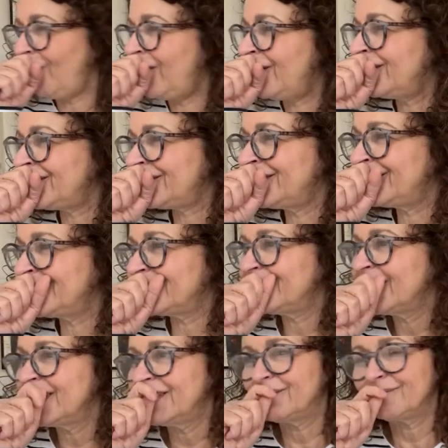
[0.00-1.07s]

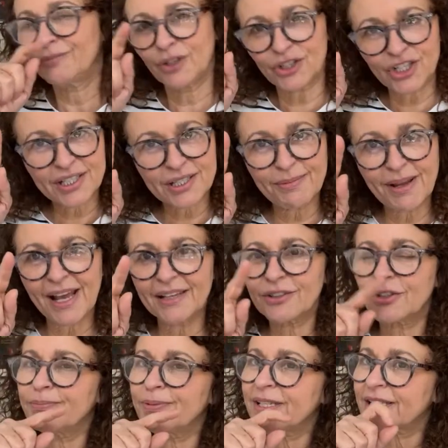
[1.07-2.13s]
not just a man,
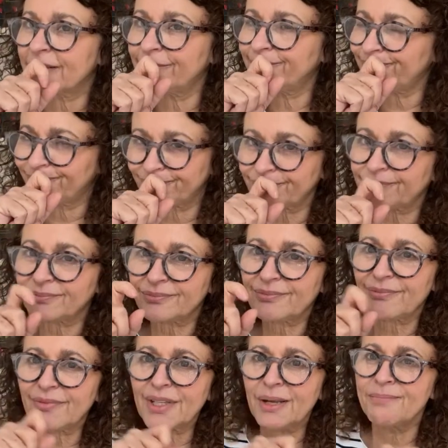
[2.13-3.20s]
could be some
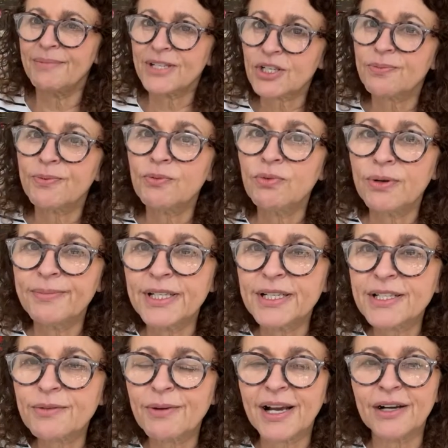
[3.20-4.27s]
miserable woman
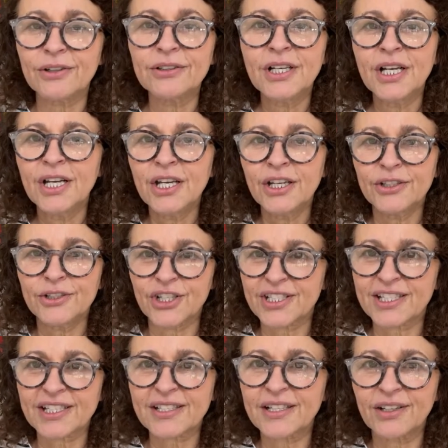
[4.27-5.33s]
as well who just
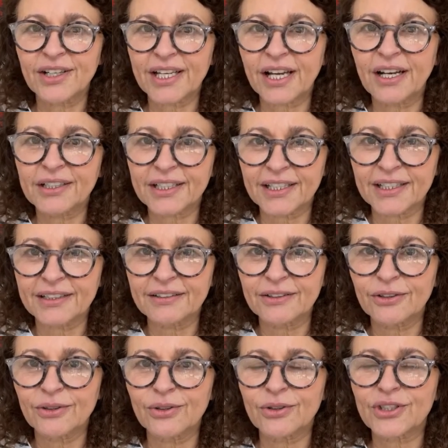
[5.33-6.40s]
doesn't like hugging
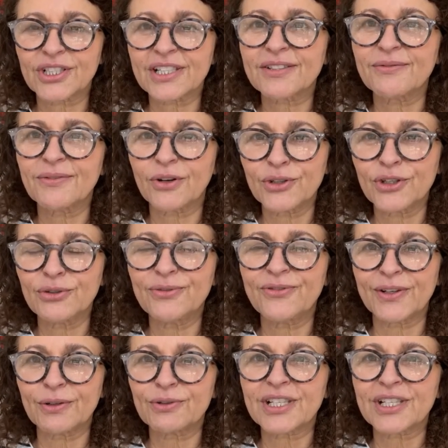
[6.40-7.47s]
or doesn't, or you
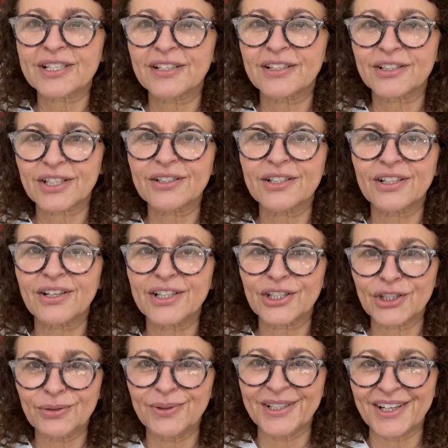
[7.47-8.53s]
feel doesn't doesn't like
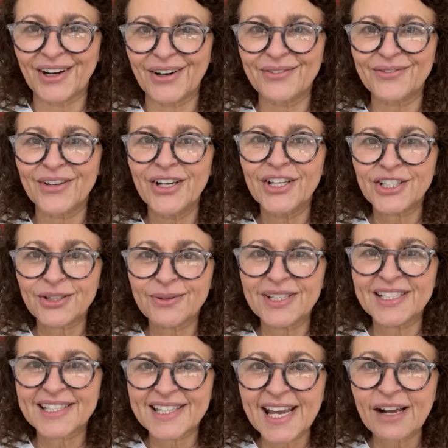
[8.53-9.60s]
you enough. Do it
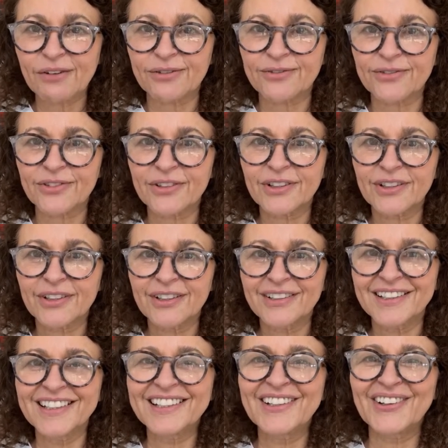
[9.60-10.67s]
yourself.
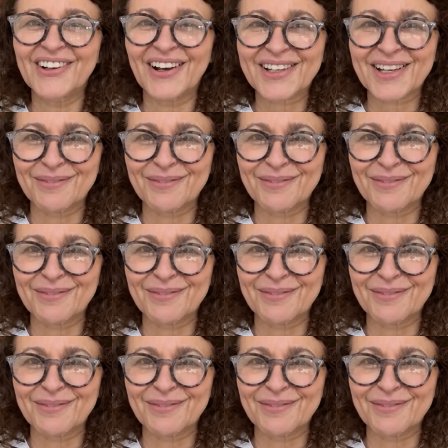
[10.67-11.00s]
like